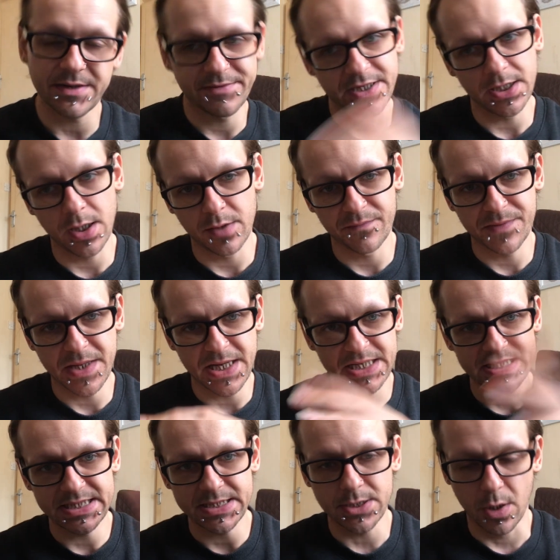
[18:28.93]

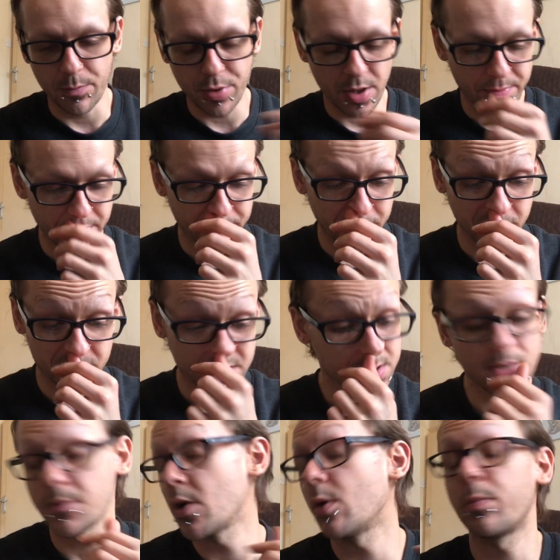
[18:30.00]
it's not proper books.
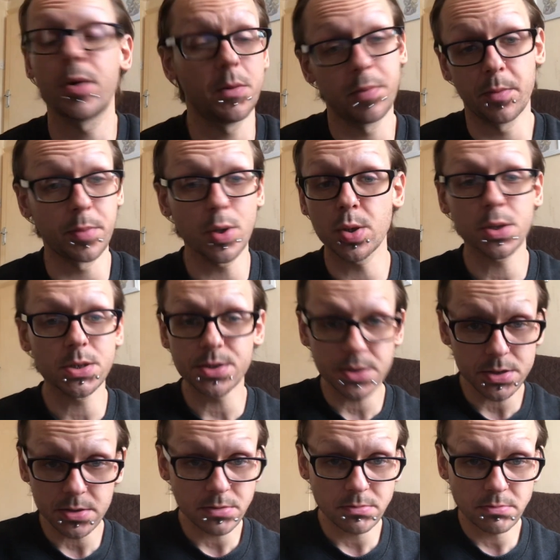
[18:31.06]
They're all proper
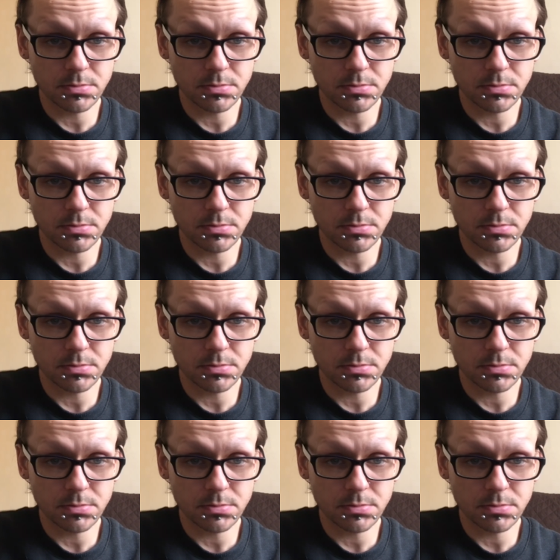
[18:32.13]
books.